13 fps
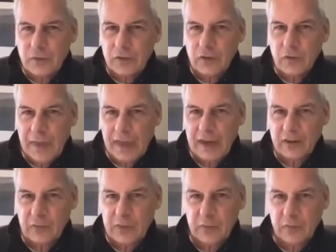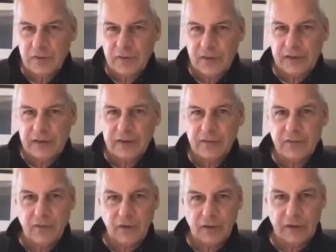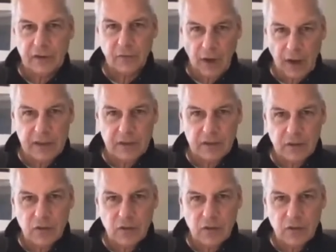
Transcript: manage people very differently, right?